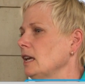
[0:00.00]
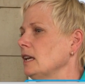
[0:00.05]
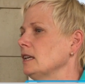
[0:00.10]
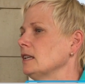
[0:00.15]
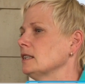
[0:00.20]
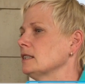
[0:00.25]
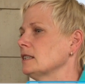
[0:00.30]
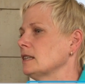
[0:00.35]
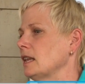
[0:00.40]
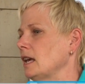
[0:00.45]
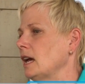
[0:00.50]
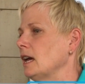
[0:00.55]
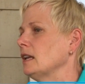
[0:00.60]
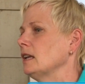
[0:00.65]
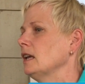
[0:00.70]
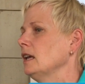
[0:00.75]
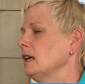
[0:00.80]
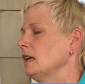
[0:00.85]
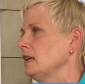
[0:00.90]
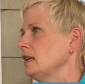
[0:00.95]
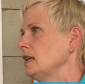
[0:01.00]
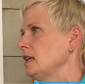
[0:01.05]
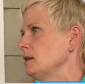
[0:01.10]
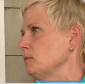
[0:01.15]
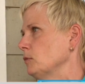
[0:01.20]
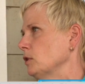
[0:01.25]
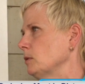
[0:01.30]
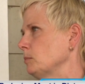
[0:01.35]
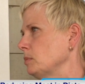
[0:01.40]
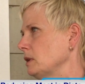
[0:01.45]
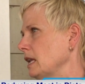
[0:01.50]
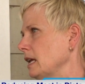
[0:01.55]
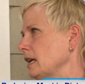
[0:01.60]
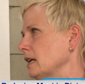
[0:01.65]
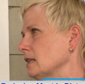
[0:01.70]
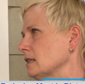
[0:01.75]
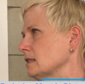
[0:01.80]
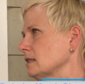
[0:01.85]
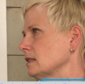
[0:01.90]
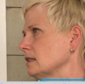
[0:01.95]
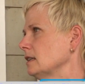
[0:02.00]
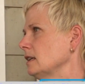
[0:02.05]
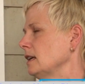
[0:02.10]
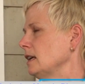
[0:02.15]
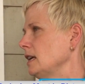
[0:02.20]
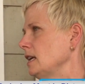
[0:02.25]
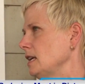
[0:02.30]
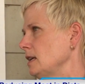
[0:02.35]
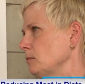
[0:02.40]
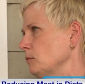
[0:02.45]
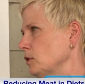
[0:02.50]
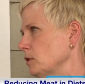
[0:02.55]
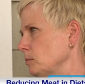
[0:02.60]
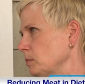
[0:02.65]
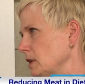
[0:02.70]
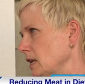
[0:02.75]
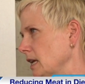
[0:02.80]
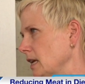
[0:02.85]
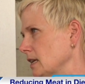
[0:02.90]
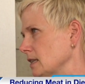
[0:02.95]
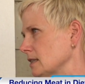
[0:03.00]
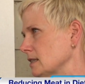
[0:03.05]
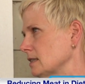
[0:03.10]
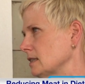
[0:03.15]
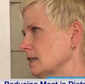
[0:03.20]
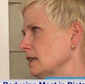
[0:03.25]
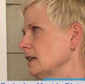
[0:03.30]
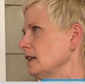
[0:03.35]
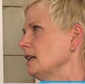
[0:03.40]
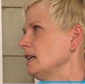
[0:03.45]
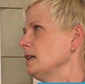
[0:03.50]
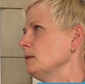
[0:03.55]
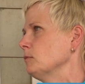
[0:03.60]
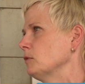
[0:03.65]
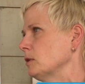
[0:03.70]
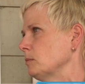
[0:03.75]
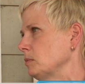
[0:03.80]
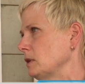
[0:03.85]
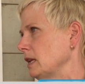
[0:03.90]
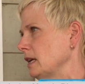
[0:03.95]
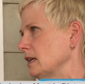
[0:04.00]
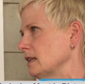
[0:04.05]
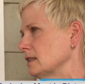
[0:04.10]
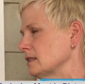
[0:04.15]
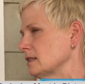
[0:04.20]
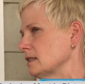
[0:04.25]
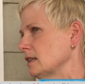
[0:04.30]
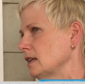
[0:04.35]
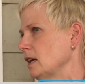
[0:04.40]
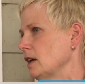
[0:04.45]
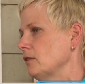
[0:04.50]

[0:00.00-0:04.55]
is that eat more plants, eat more plants, eat more plants.